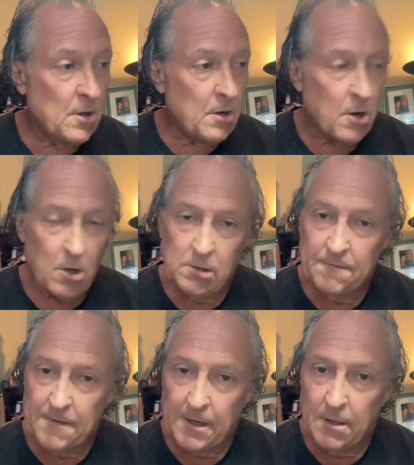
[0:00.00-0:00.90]
all of
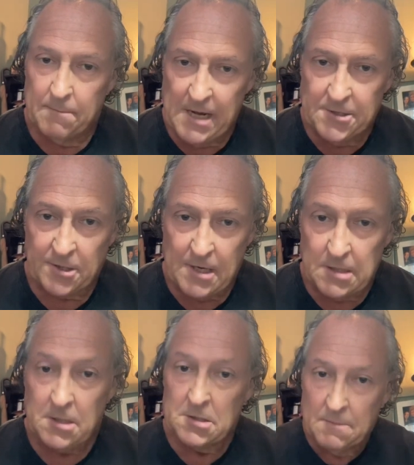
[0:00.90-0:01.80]
their major keys,
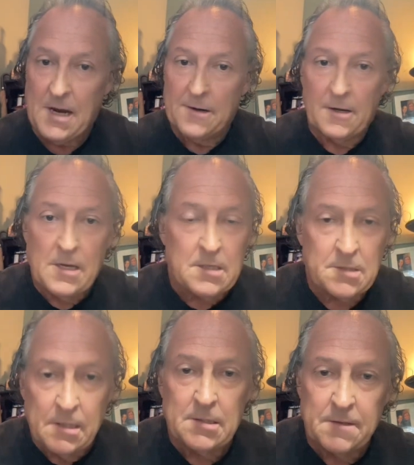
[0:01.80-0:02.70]
because a minor key
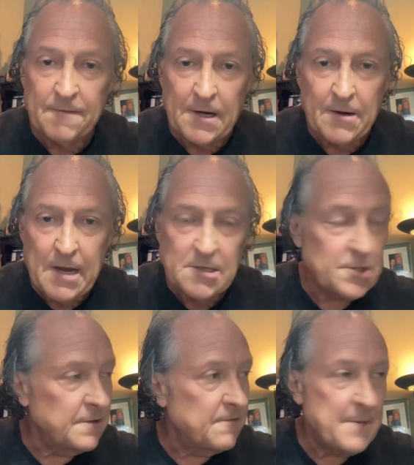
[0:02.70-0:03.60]
is a
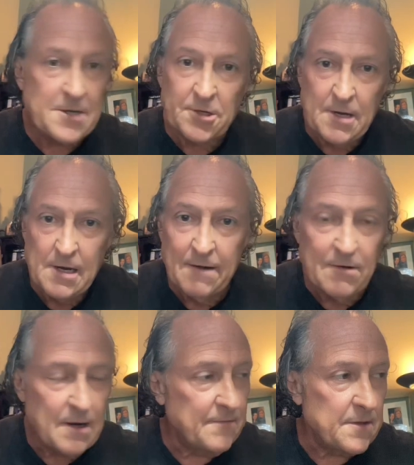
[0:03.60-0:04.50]
variation of a major key.
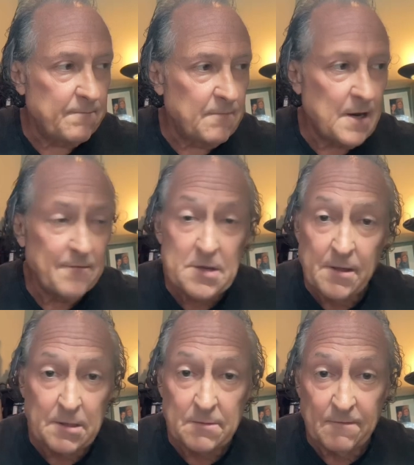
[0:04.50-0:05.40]

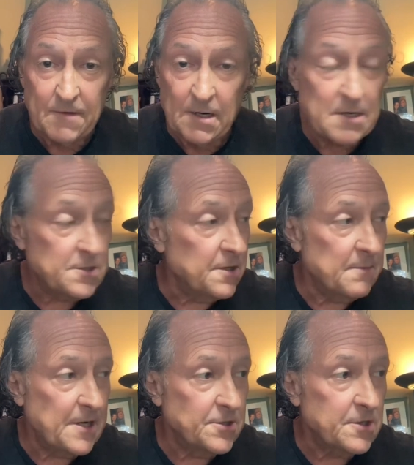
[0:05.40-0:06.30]
Everything's a variation of the
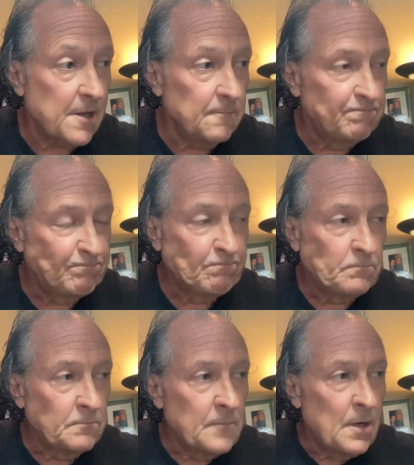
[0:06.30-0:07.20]
major scale.
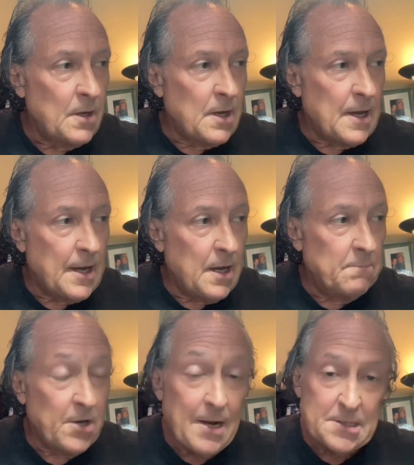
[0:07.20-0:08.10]

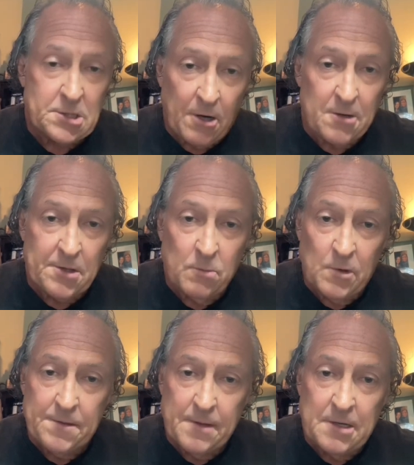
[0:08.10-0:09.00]
But I start them
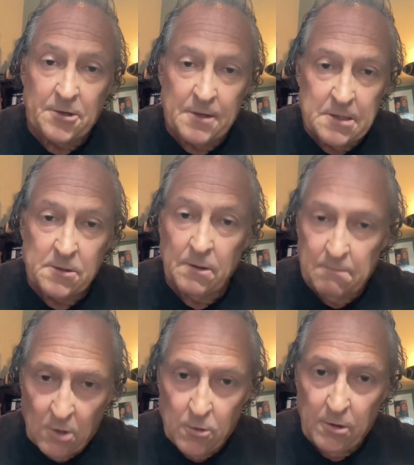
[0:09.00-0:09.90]
with the traditional
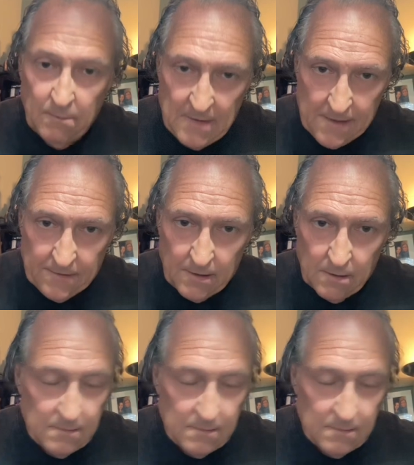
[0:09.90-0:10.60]
modal method.